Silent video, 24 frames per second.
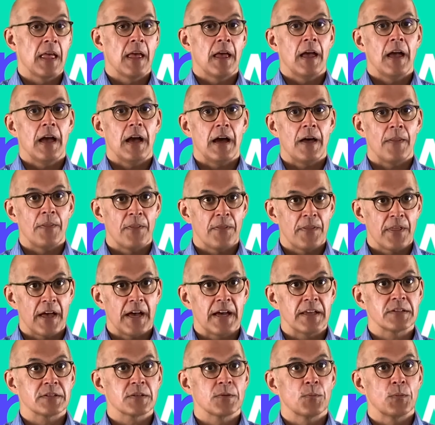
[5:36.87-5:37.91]
and
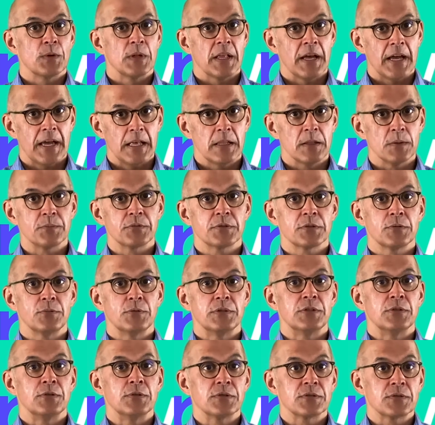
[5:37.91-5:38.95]
that will help to
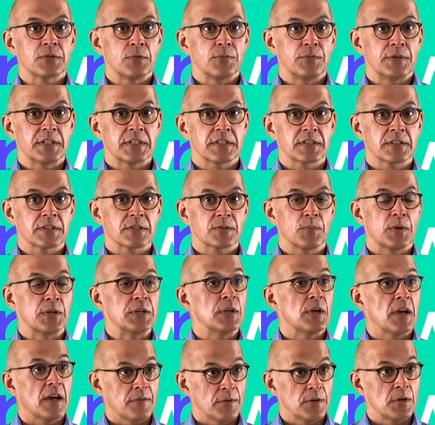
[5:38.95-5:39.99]
reduce the risks when you
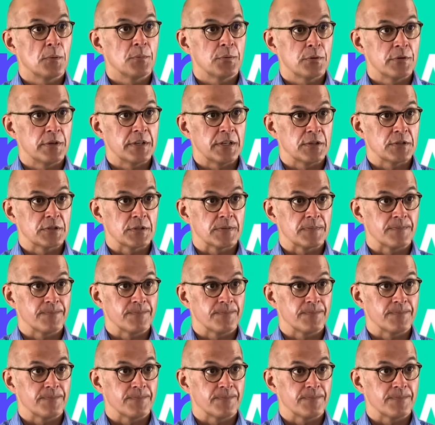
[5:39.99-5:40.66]
have an operation.